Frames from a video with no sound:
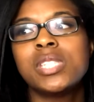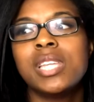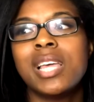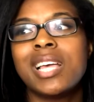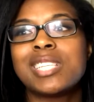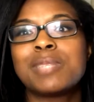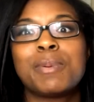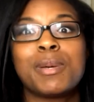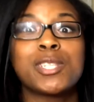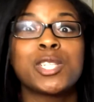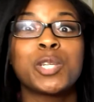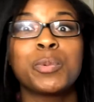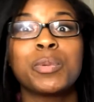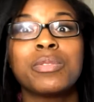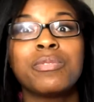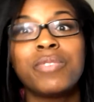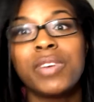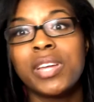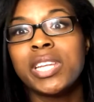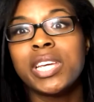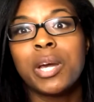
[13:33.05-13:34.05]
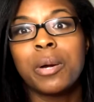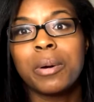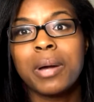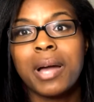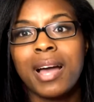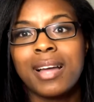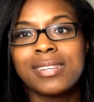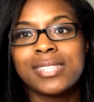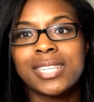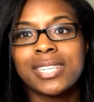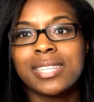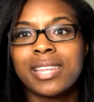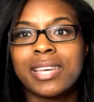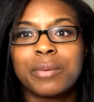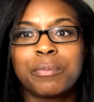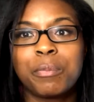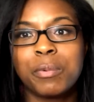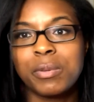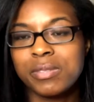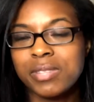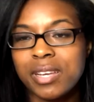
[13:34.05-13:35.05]
Especially with video content,
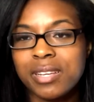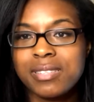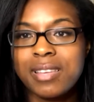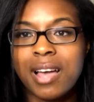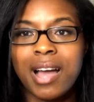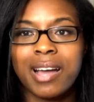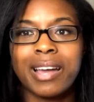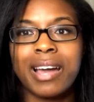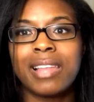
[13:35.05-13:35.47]
like with TikTok,